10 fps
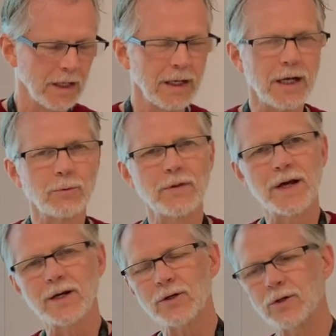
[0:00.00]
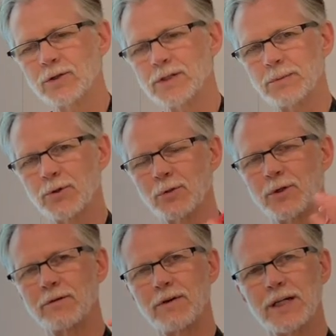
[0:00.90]
And when that occurs, that
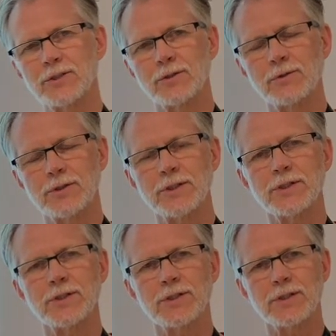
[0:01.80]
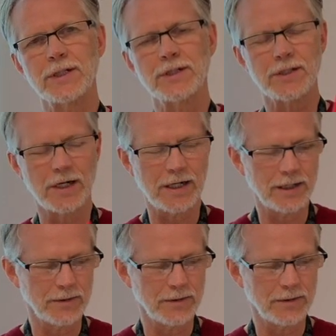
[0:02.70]
pulmonary vascular resistance stays high.